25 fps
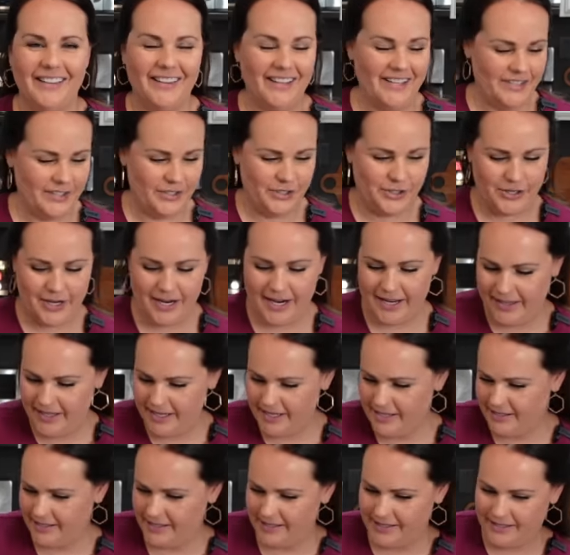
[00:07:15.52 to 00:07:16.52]
right, let's try
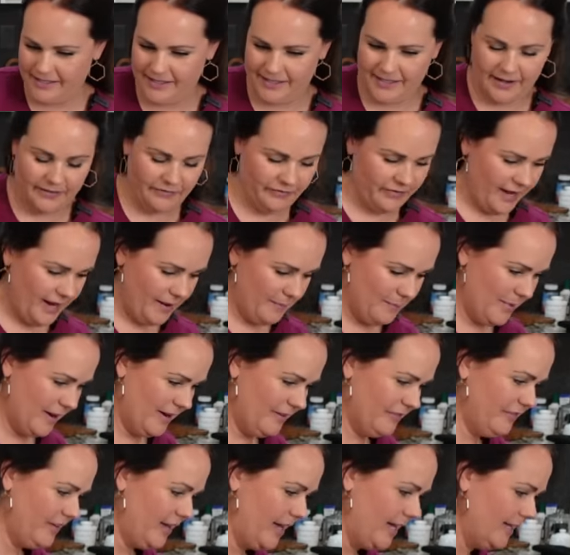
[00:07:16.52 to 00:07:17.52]
these stuffing
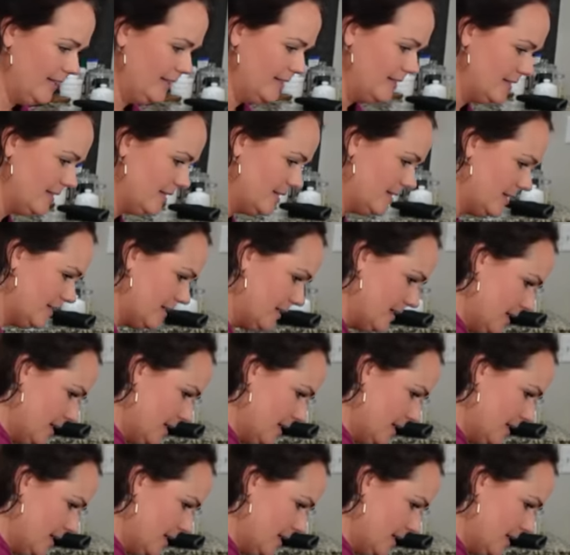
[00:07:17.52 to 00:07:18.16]
muffins.